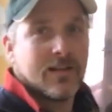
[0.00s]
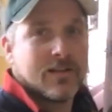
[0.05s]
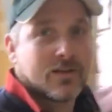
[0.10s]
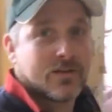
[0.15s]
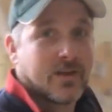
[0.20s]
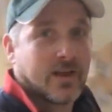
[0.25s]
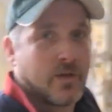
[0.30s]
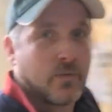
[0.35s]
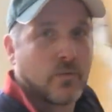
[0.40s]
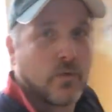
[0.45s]

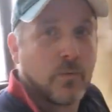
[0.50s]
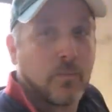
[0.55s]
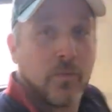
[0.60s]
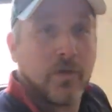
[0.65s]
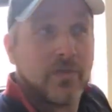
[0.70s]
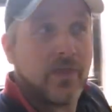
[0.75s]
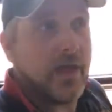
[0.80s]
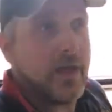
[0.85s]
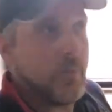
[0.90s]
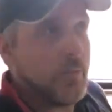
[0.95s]
Looks like a room
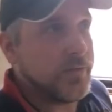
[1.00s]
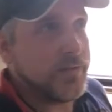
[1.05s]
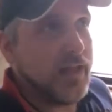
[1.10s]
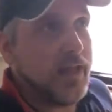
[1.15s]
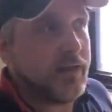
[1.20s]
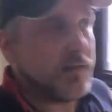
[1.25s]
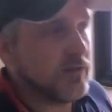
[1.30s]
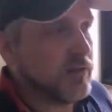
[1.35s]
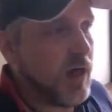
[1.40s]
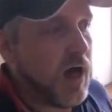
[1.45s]
where they would,
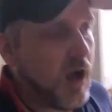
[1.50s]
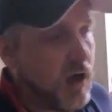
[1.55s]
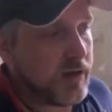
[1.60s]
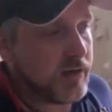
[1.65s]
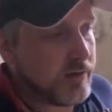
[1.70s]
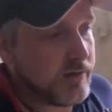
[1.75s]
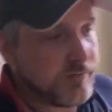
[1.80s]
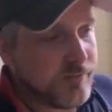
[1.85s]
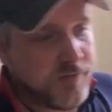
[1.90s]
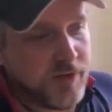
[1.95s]
like,
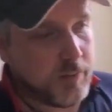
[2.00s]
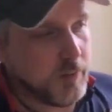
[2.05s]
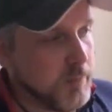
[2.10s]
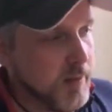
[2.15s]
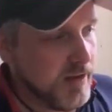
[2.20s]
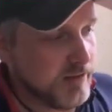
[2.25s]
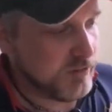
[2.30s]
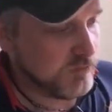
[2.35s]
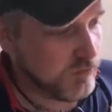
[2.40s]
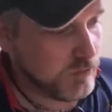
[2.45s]
lock
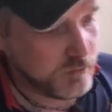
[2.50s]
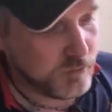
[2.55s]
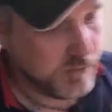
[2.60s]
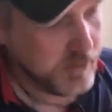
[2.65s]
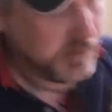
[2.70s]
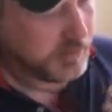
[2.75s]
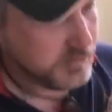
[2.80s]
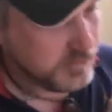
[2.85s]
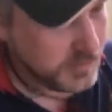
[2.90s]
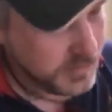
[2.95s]
feeble-minded
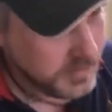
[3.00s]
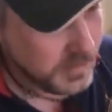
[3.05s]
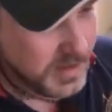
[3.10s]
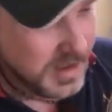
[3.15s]
children in.